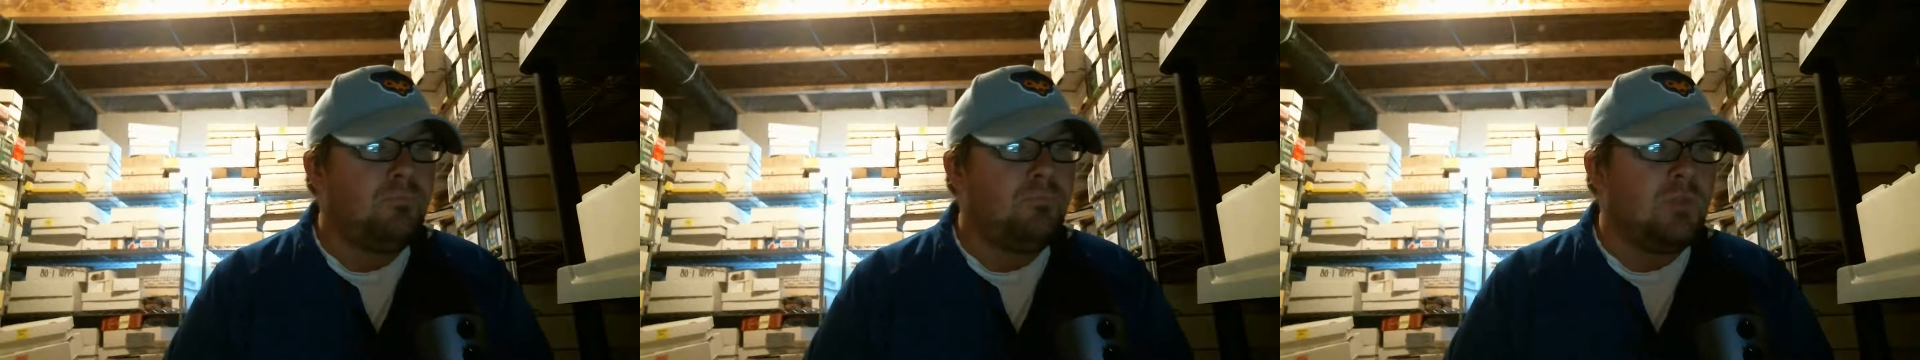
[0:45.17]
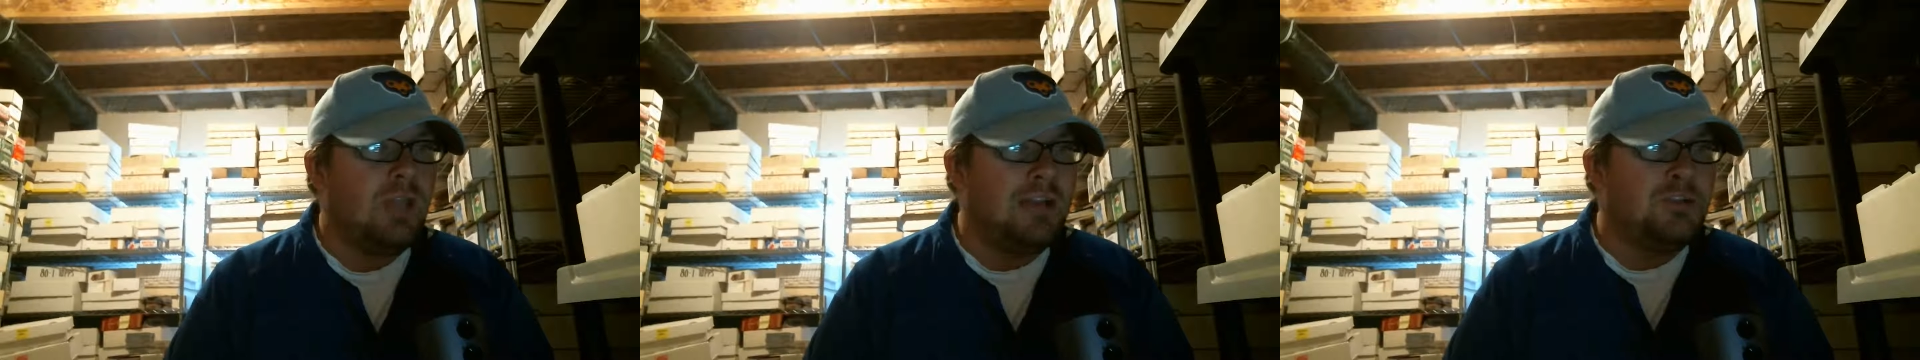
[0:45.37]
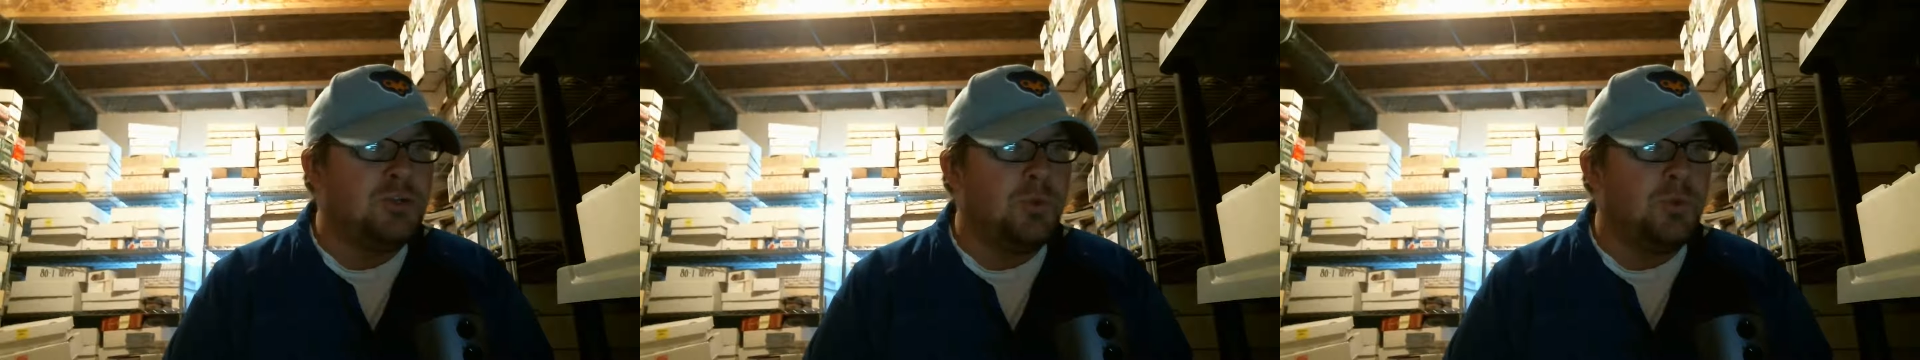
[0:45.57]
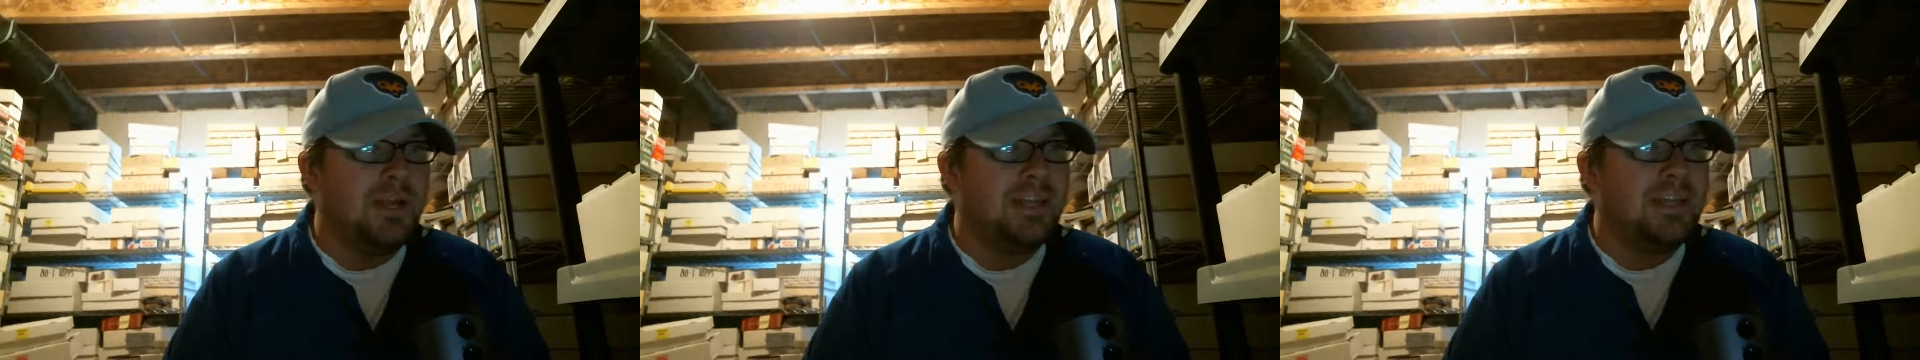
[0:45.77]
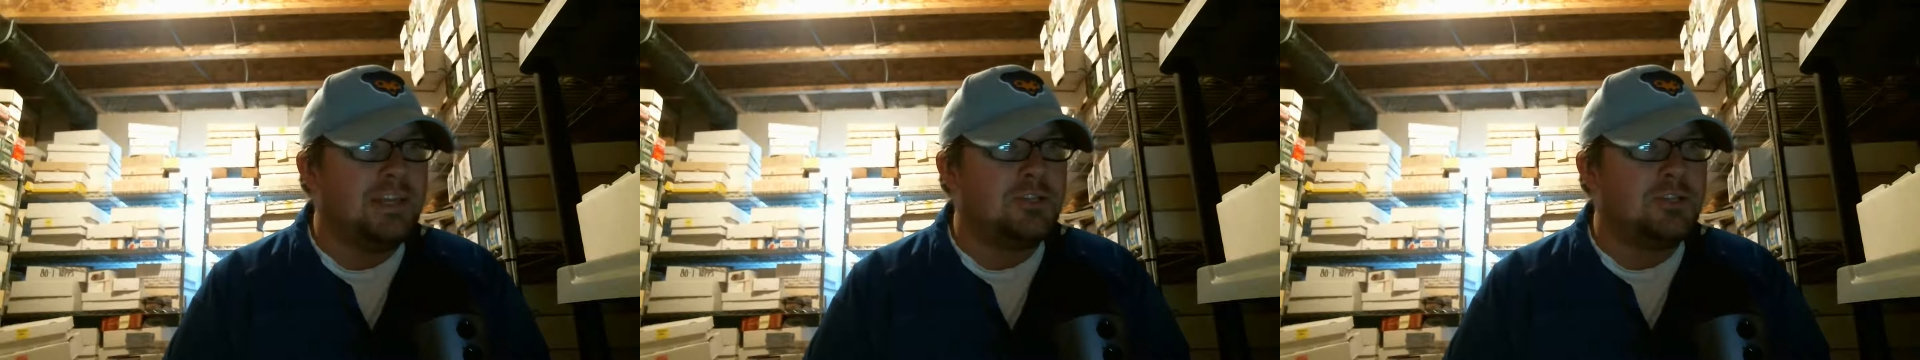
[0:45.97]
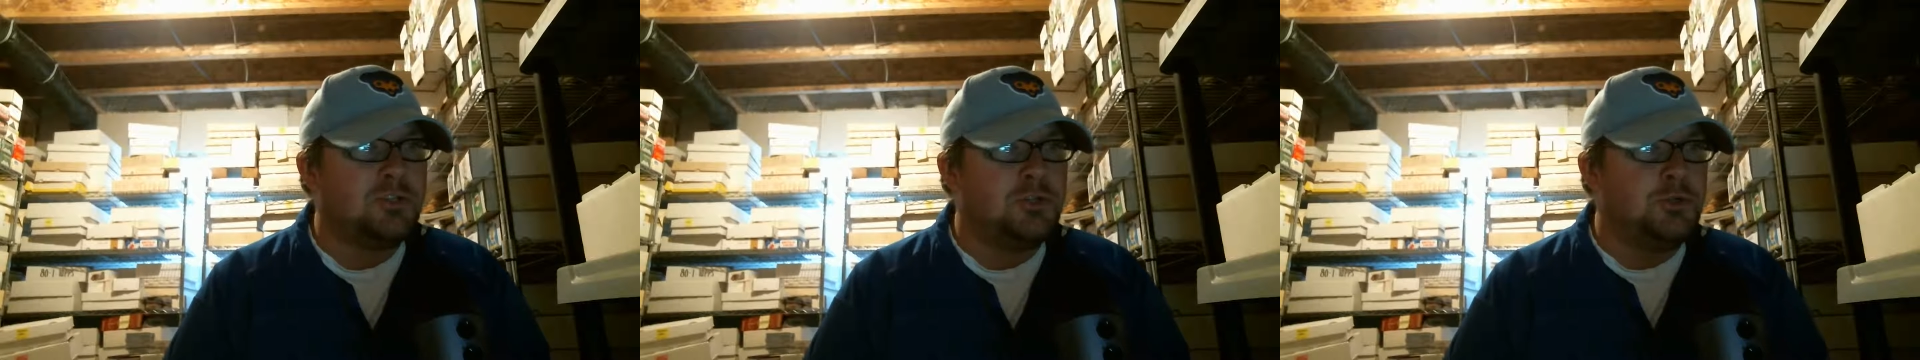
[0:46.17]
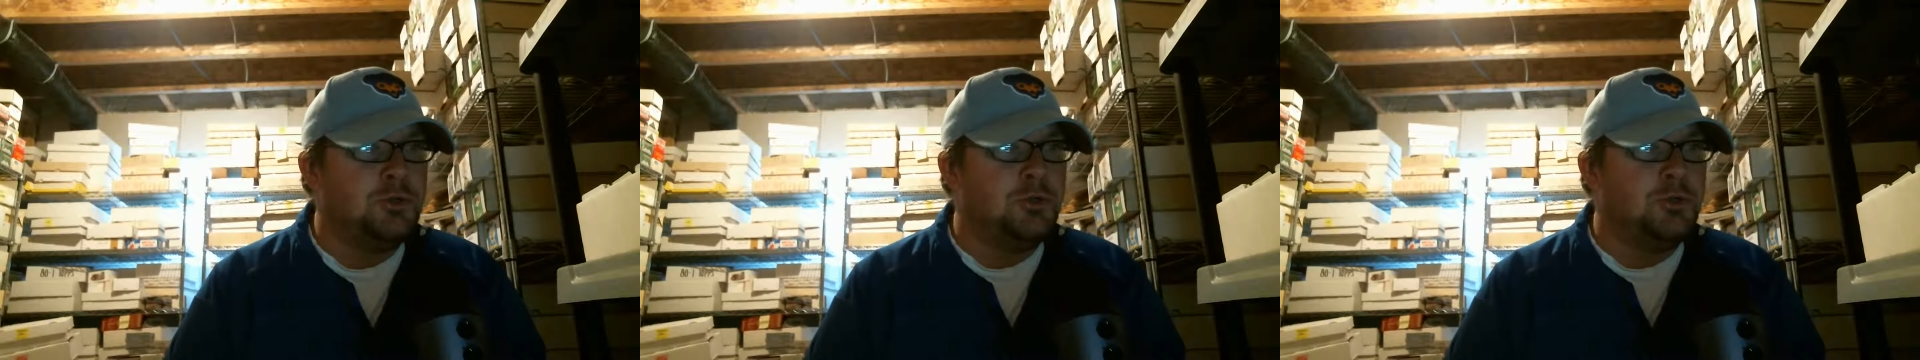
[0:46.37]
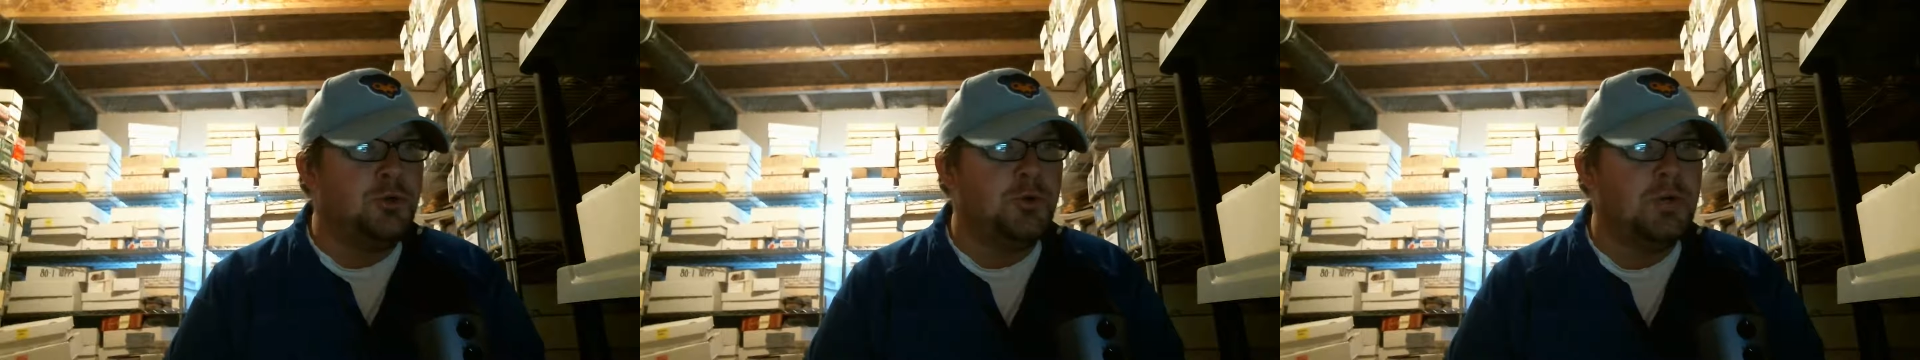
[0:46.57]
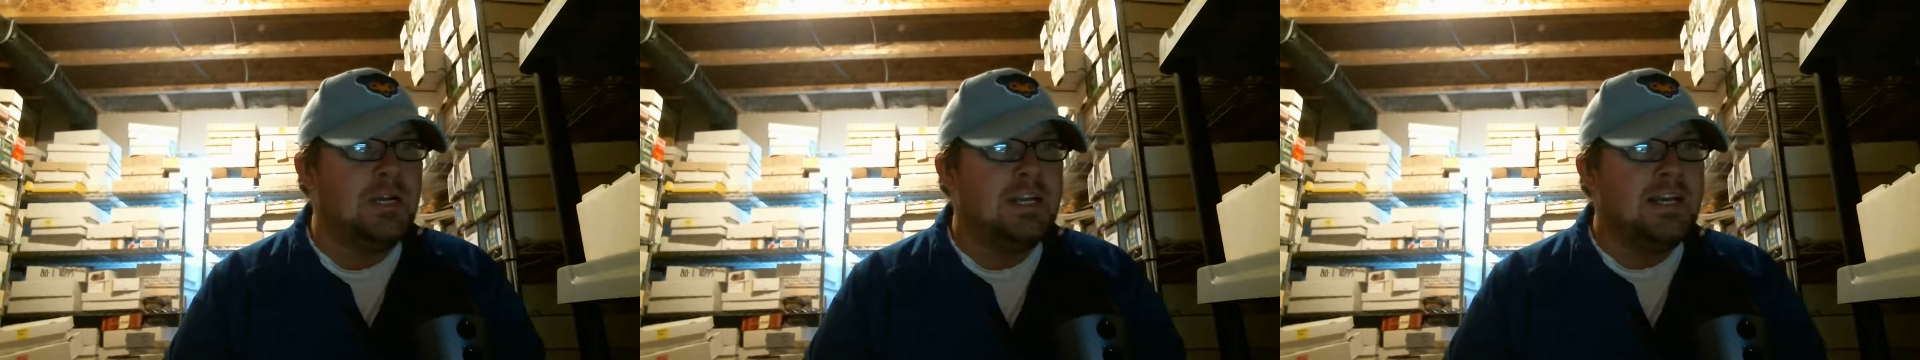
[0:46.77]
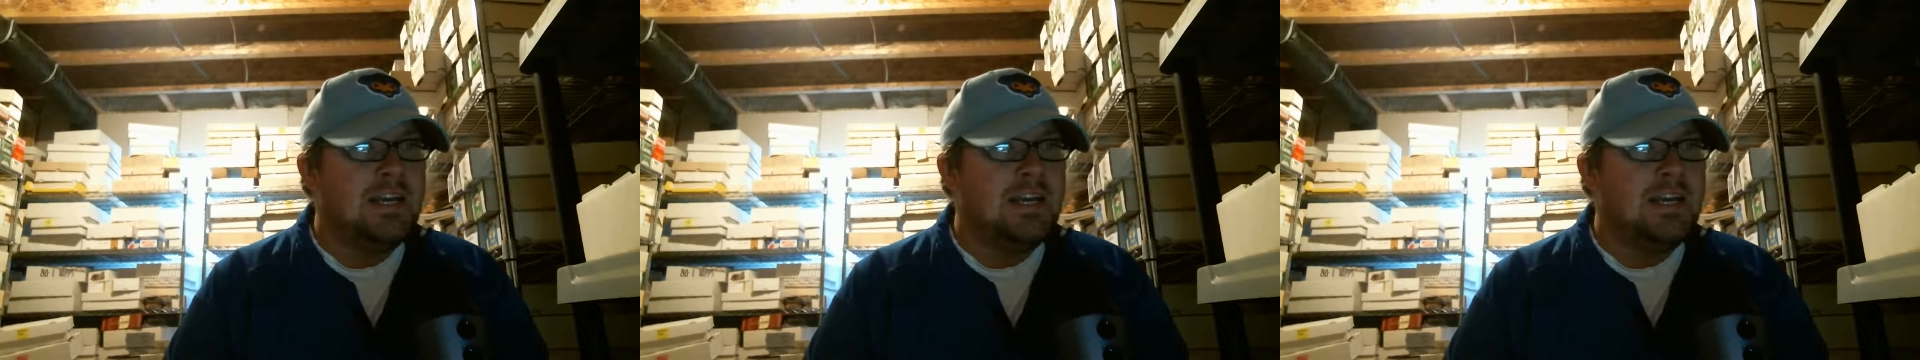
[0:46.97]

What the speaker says: I do want to get to